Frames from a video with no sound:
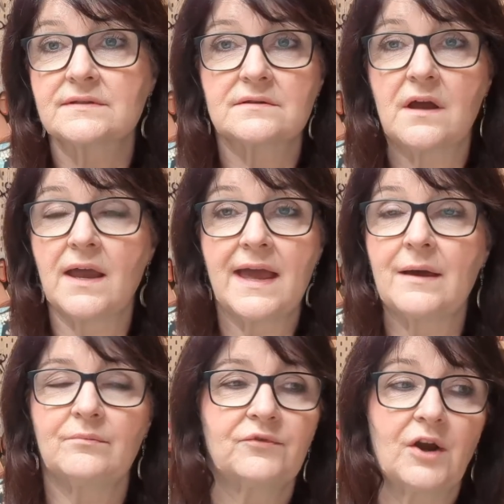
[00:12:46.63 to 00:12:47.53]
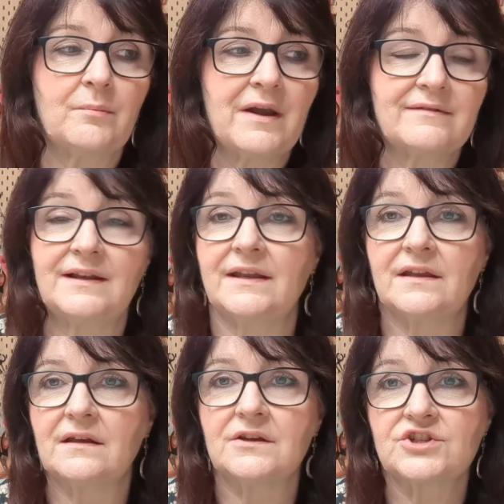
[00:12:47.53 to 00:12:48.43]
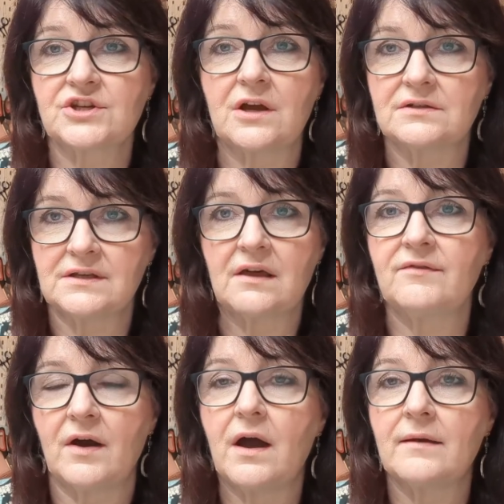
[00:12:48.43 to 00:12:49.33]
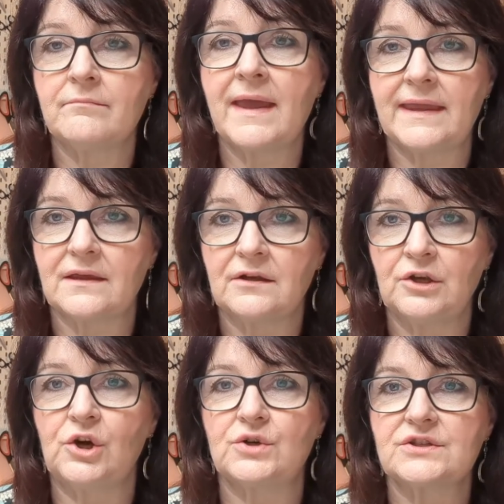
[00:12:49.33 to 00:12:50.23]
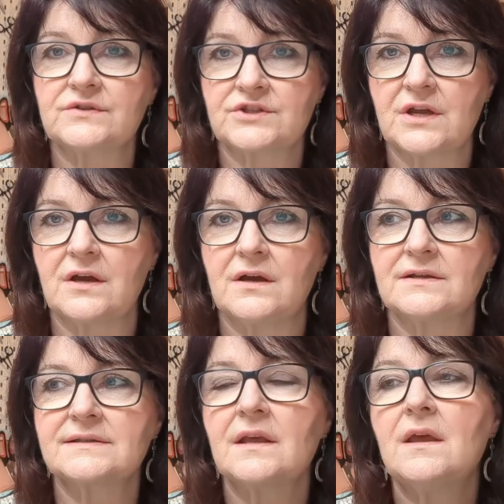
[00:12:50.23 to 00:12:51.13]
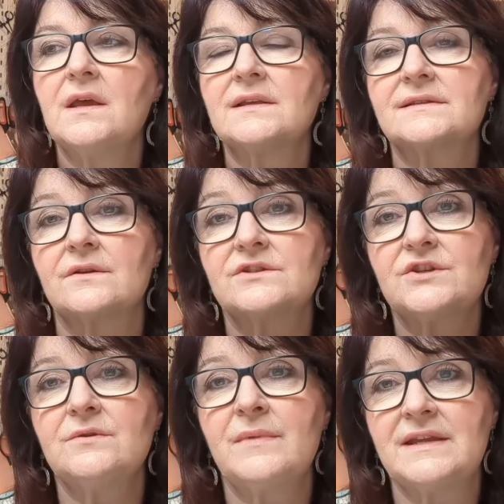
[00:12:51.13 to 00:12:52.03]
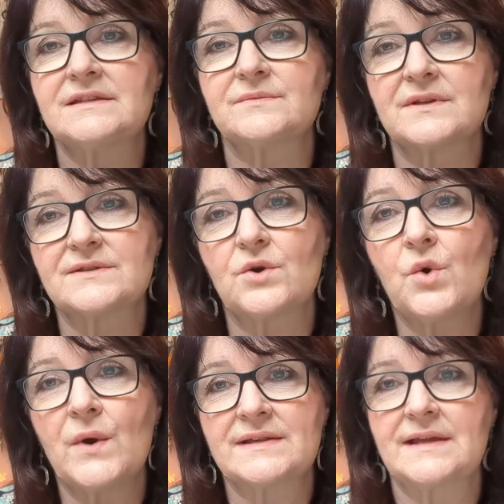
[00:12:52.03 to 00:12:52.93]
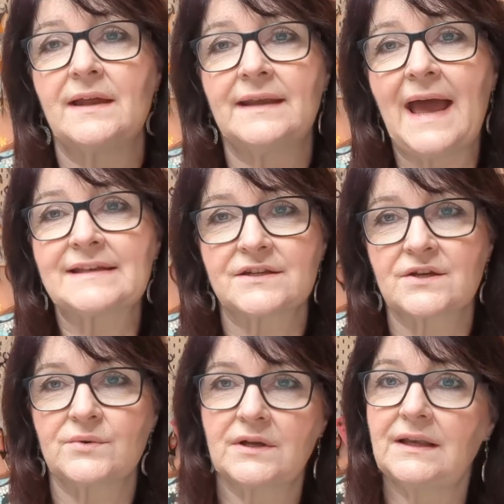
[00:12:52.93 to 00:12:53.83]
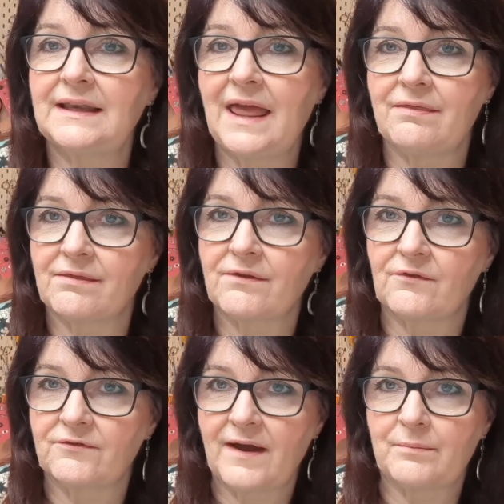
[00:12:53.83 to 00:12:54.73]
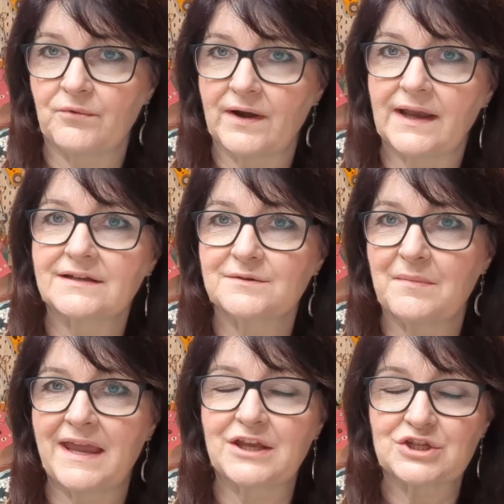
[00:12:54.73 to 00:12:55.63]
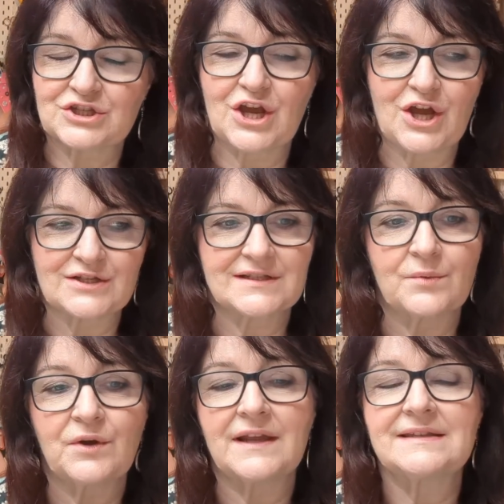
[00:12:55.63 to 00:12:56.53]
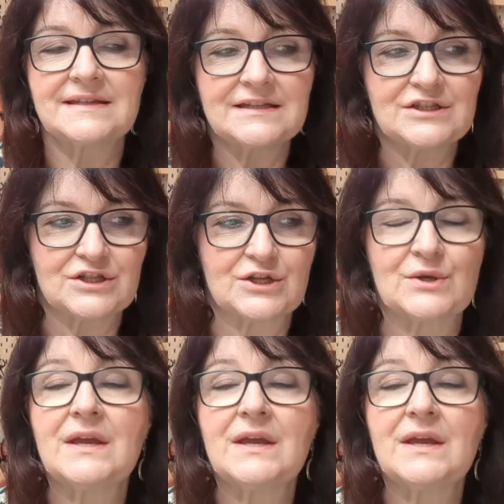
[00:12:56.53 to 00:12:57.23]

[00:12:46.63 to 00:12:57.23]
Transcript: am primarily a shirt lover. I make a lot of shirts, so 2 meters is always an adequate length of fabric to make a shirt. So what I did do